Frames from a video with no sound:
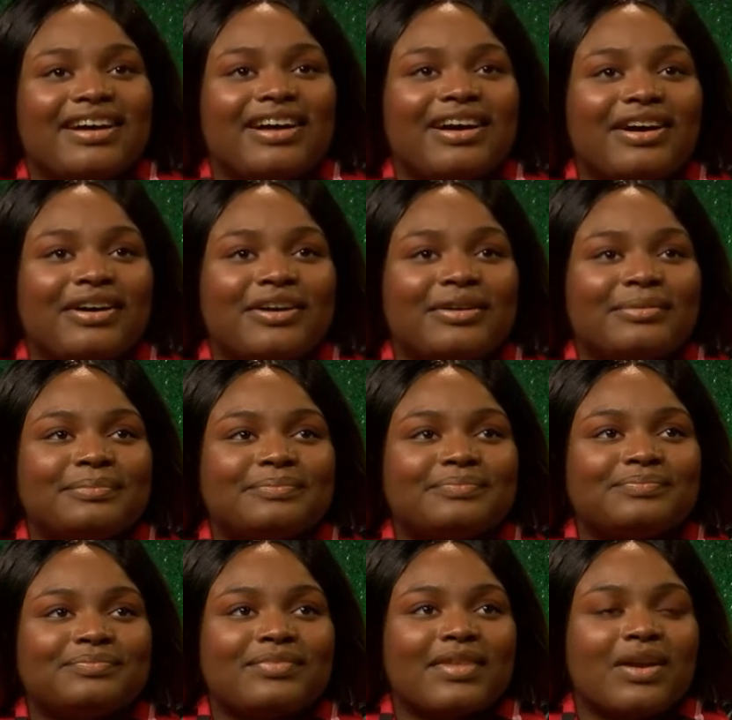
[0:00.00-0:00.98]
um,
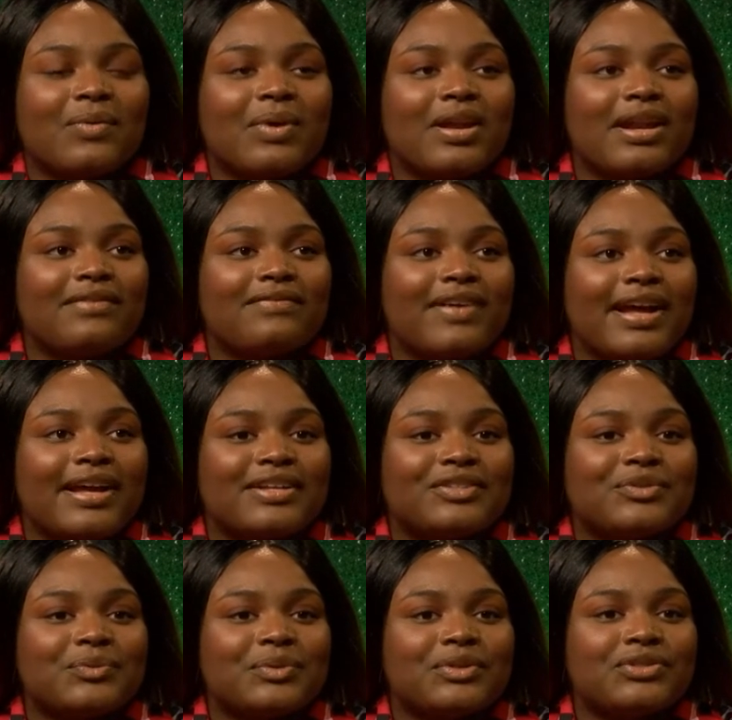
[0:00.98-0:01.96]
what
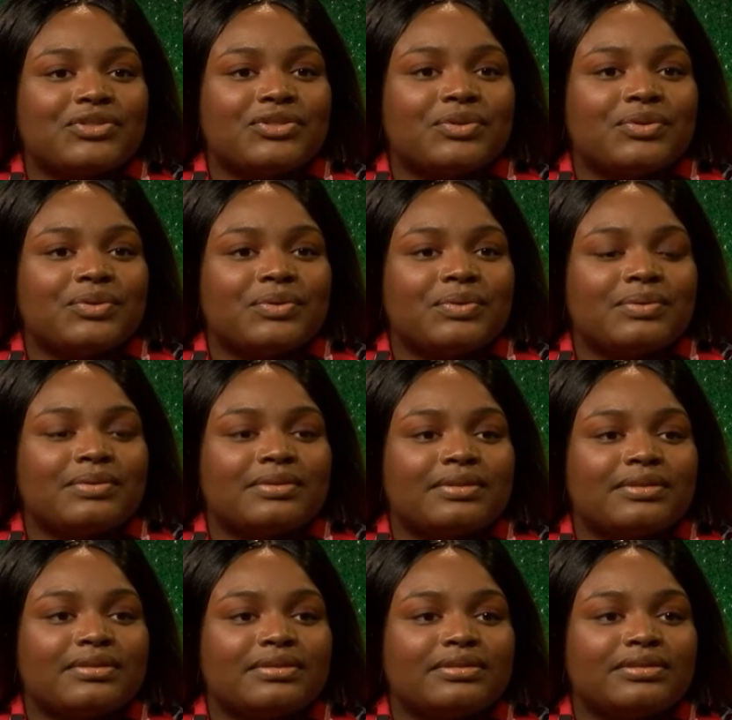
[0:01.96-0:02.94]
advice would you
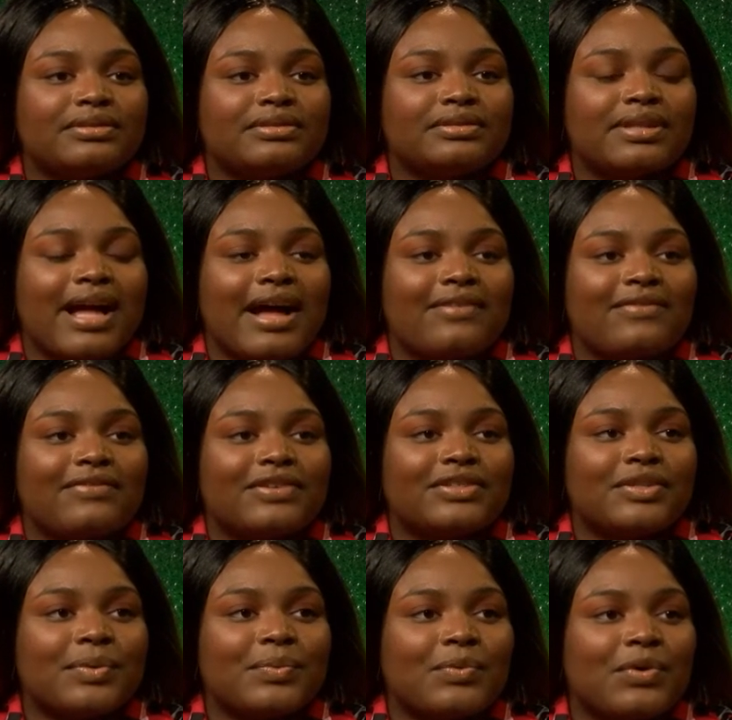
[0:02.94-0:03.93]
have for
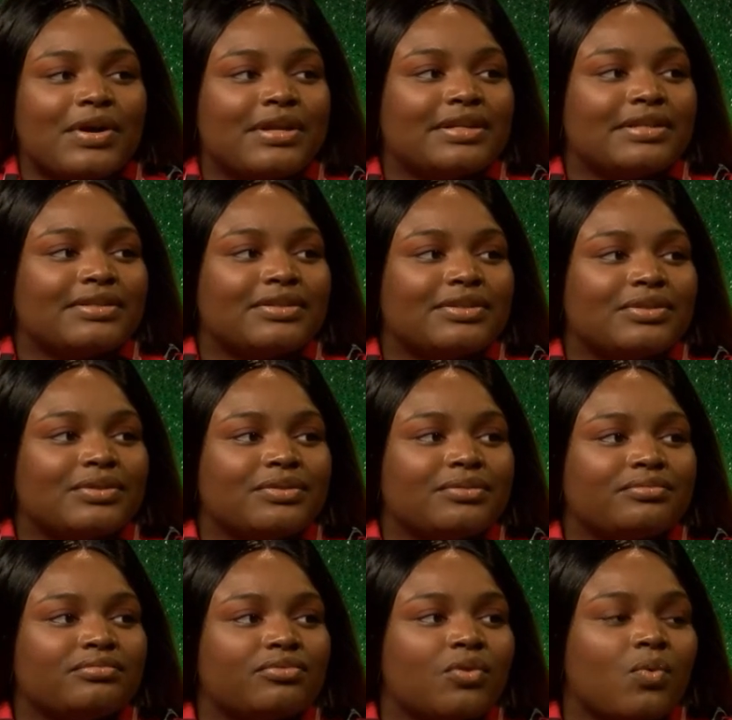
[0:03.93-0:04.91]
someone
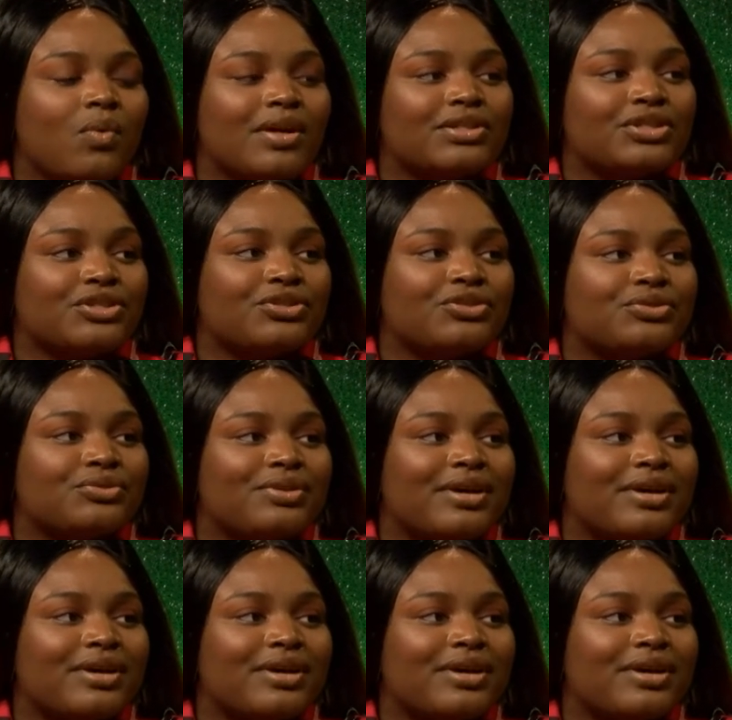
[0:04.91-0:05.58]
who wants to do